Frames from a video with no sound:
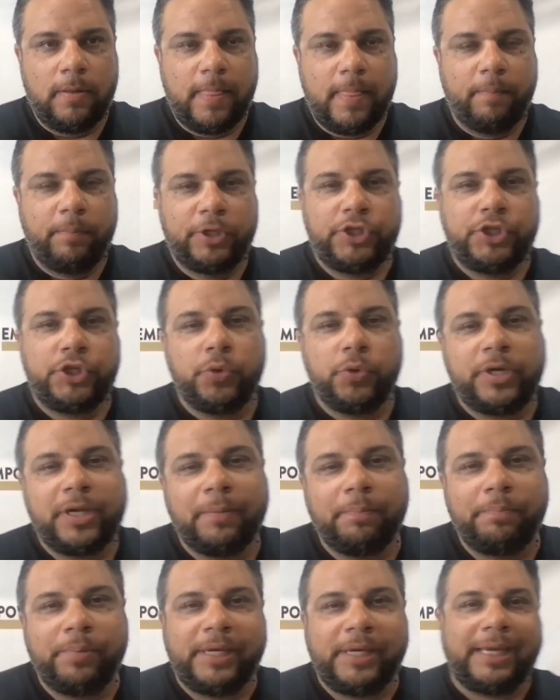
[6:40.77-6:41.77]
But you
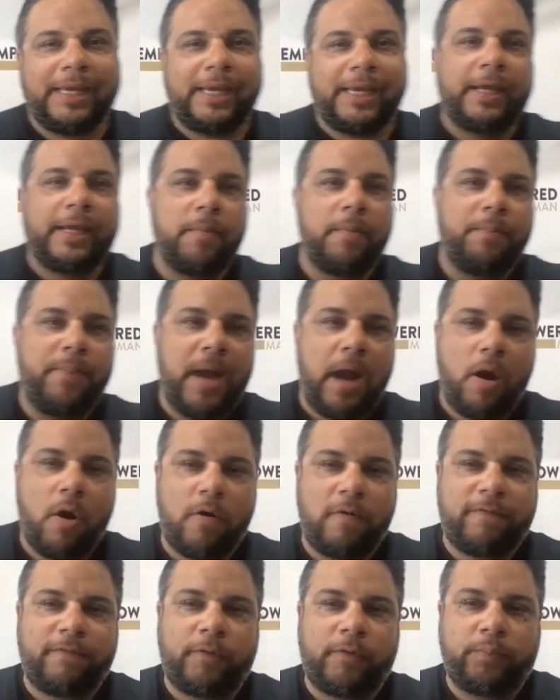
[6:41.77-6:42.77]
can be in a
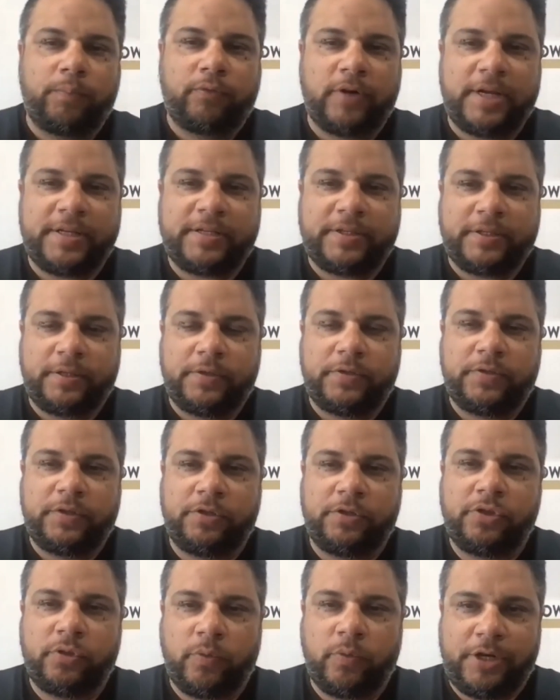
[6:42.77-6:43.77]
powerful present
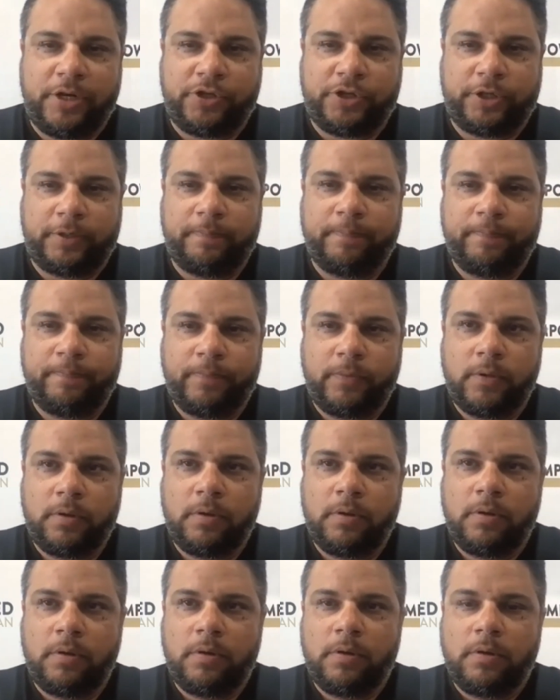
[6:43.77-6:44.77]
situation.
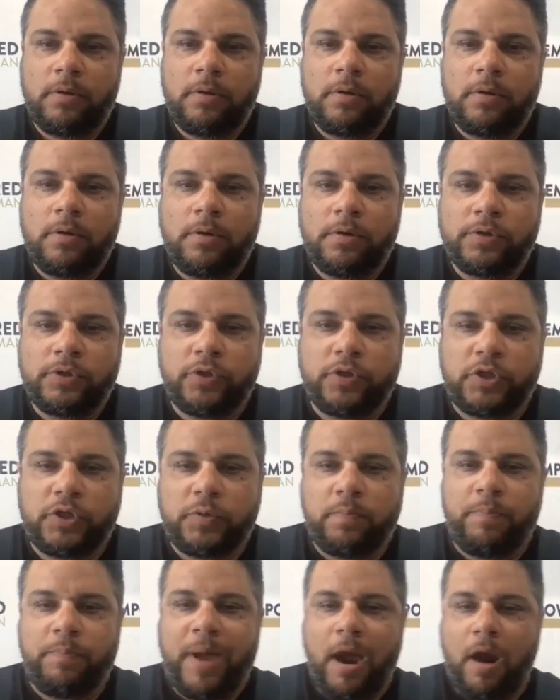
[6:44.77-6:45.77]
So
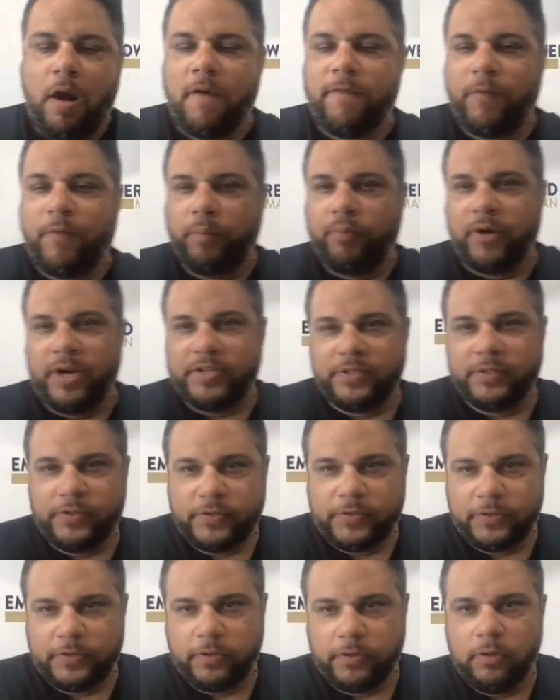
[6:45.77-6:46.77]
this powerful
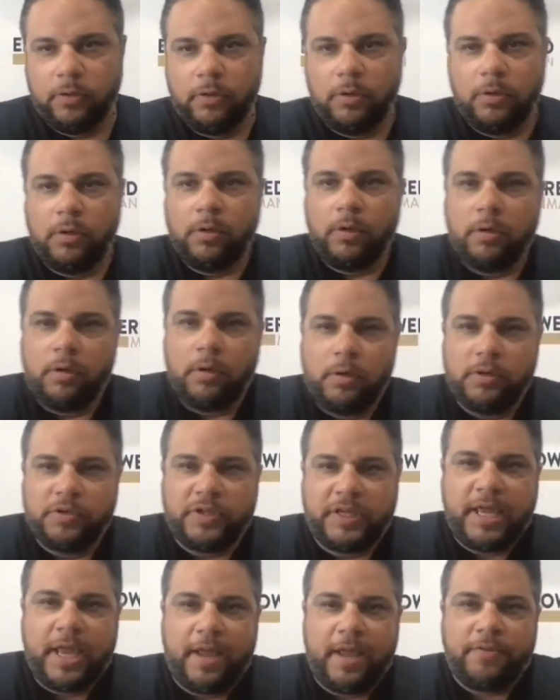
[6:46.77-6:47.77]
presence is,
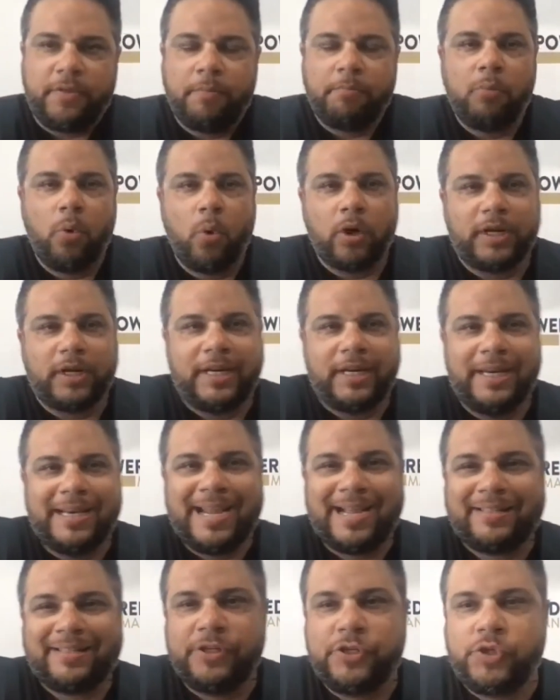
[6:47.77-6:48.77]
again, the more
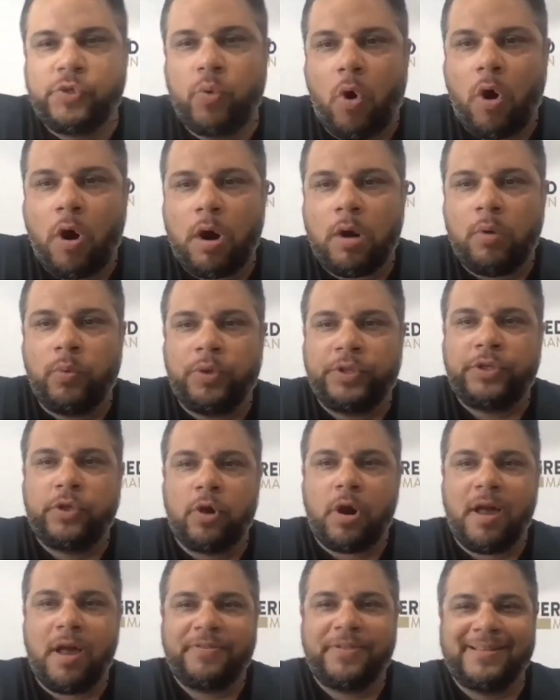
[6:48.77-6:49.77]
connected you are with your
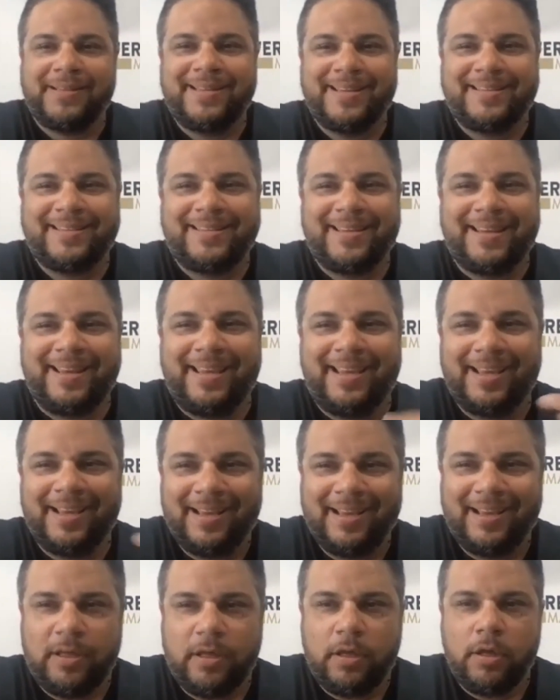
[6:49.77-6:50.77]
authenticity,
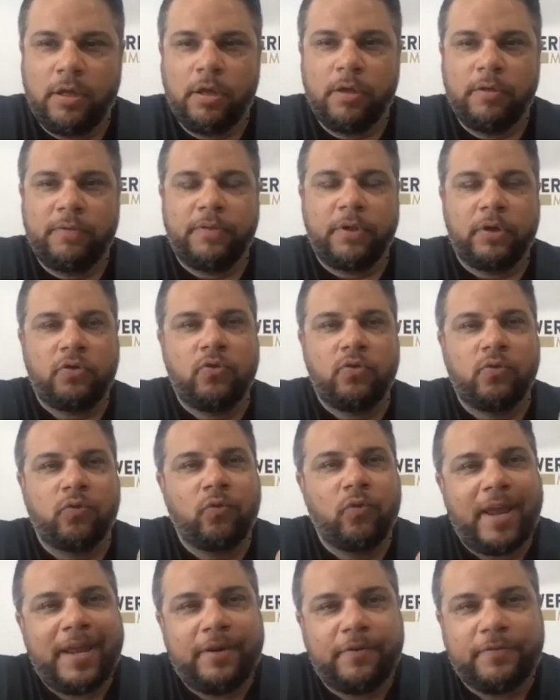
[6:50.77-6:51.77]
the
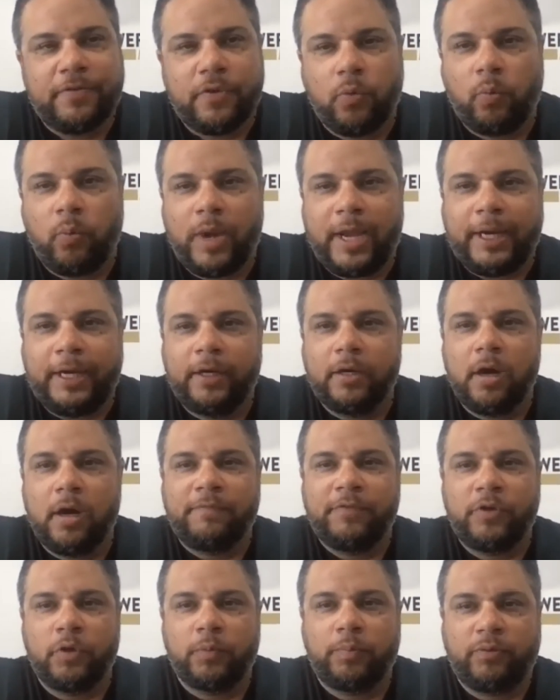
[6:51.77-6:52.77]
greater the weight
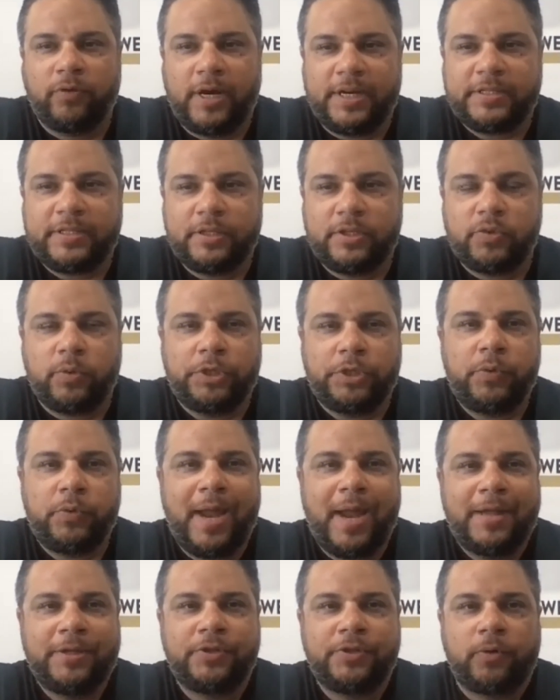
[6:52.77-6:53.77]
of your presence when you
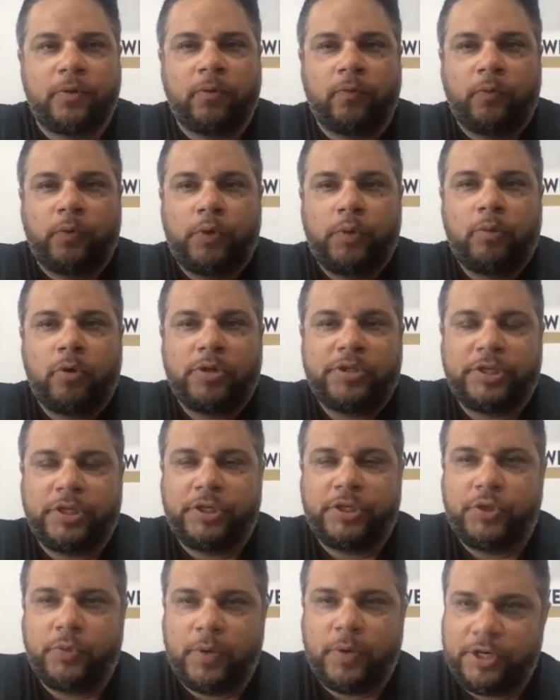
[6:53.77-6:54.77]
enter a room or
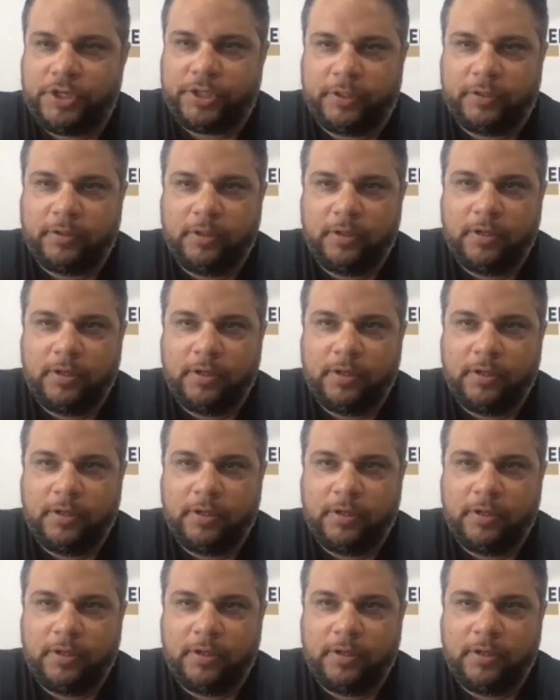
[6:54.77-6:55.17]
situation.